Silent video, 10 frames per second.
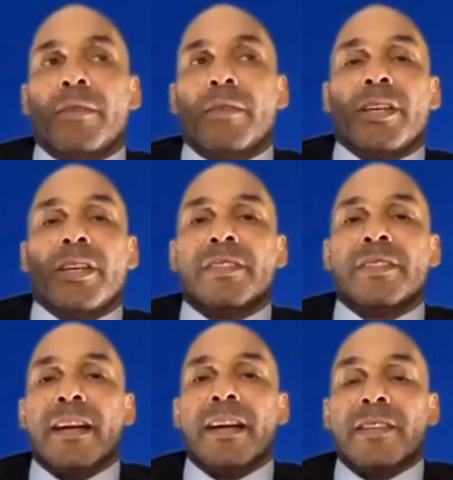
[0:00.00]
this,
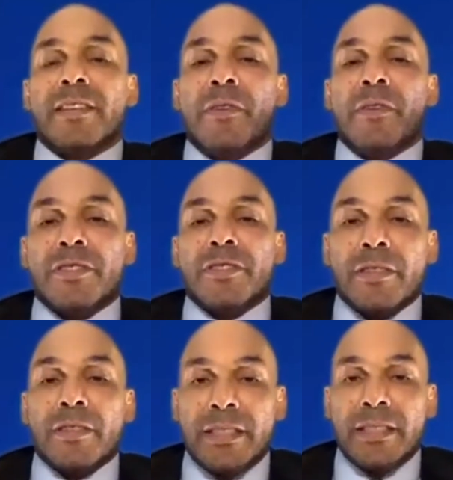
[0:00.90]
that. Some of us
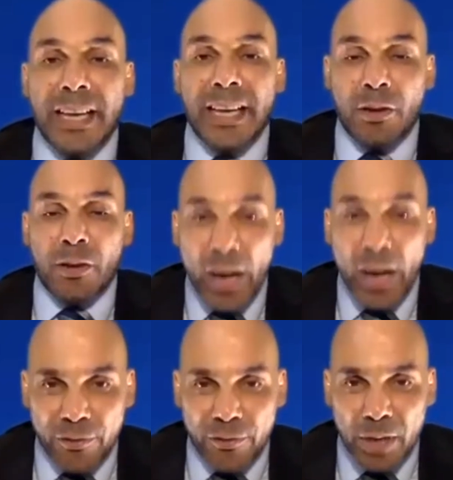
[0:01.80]
it's taken away
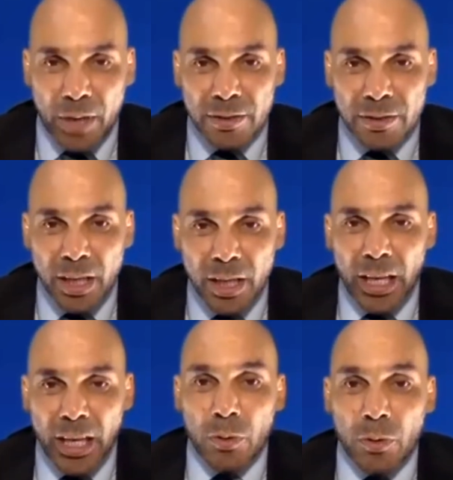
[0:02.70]
from us,
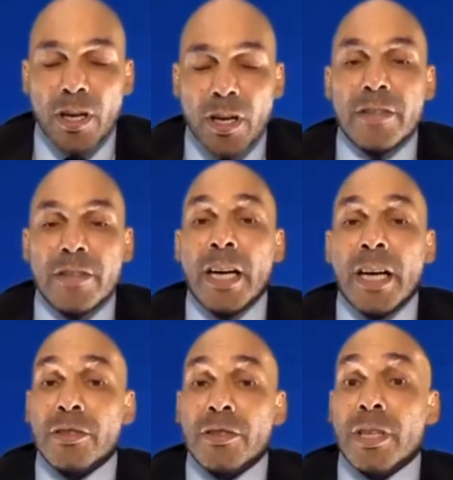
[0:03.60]
and we're taught not
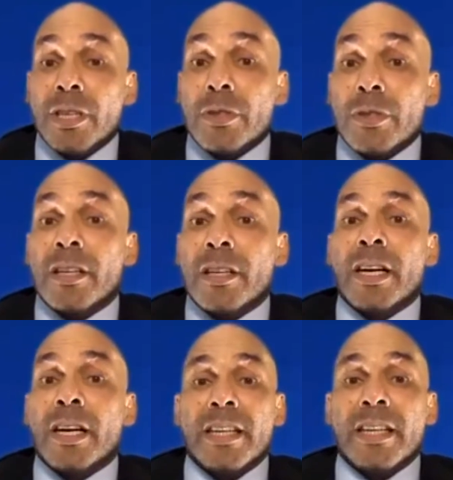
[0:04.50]
to dream. We're taught
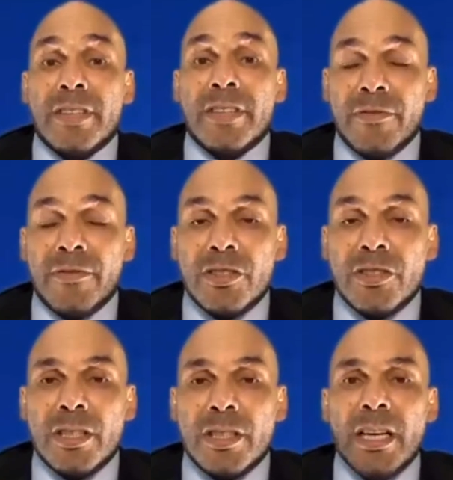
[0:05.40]
not to have that
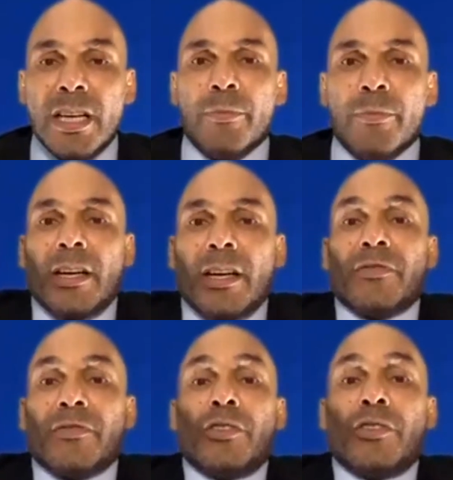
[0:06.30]
vision. And because of
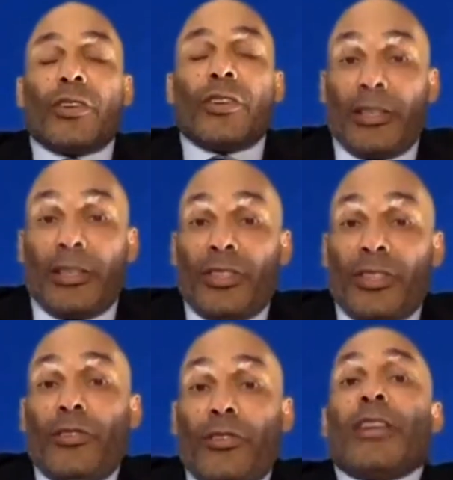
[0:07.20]
like you
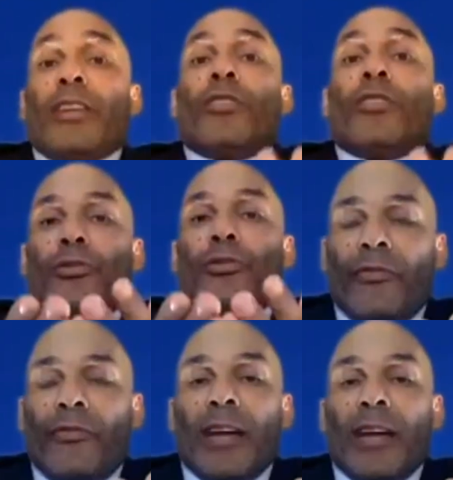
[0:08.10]
said, you had a nurturing
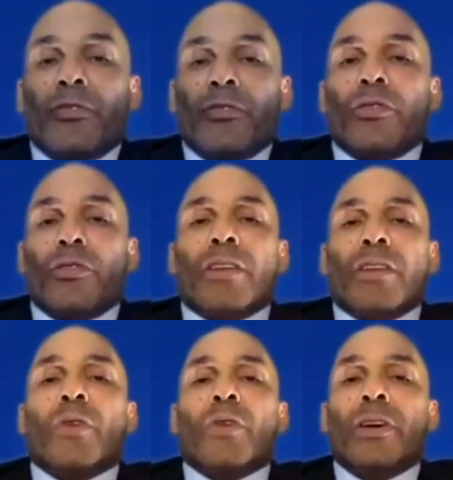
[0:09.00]
family, so that's
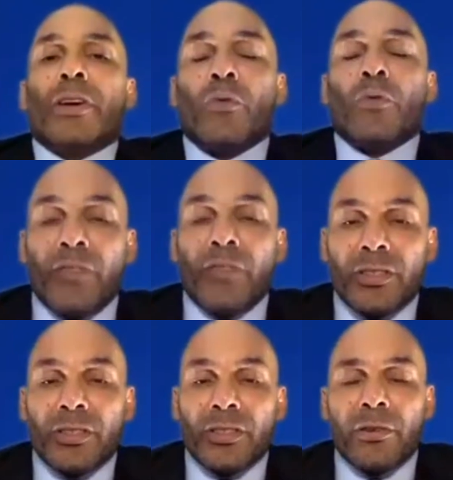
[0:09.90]
why you have more vision
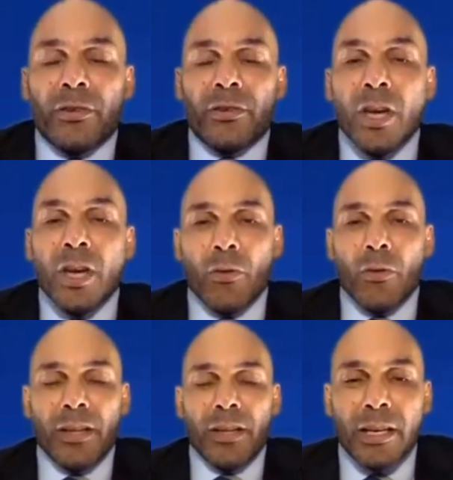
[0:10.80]
than others. What
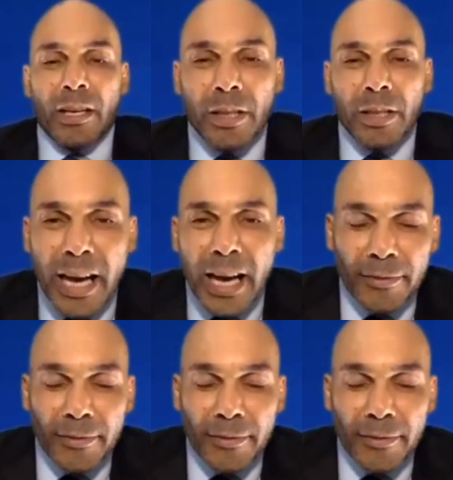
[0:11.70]
do you think about that?